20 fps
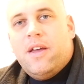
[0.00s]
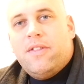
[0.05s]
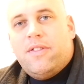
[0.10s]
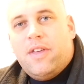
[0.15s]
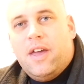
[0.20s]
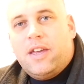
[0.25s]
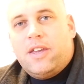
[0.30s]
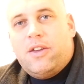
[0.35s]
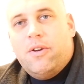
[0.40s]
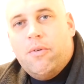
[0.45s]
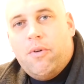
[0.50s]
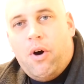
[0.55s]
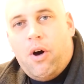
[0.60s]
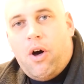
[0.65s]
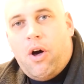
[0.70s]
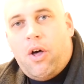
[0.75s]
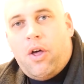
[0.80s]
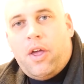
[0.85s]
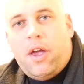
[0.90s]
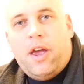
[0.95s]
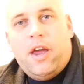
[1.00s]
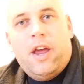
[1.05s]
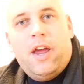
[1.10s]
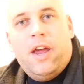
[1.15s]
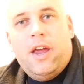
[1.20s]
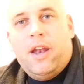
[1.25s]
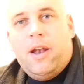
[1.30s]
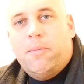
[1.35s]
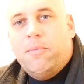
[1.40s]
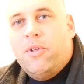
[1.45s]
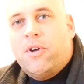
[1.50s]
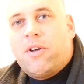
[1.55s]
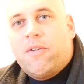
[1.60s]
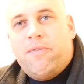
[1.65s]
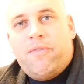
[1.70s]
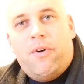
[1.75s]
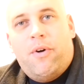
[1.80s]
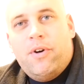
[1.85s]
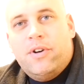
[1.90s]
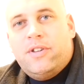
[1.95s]
thank you all, and I'm looking
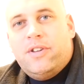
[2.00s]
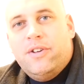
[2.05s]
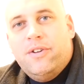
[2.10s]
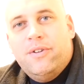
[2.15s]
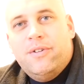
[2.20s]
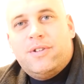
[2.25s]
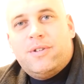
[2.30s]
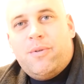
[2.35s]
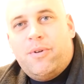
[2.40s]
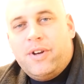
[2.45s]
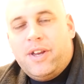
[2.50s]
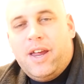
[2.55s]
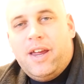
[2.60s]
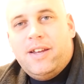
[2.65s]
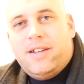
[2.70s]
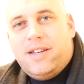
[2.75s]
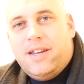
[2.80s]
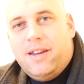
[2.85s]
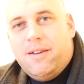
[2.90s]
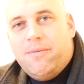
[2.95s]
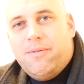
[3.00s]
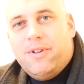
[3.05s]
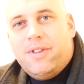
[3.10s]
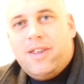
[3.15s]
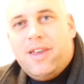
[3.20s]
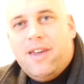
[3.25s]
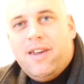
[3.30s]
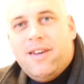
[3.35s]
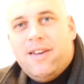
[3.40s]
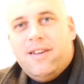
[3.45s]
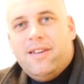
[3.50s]
forward to 2018 with you.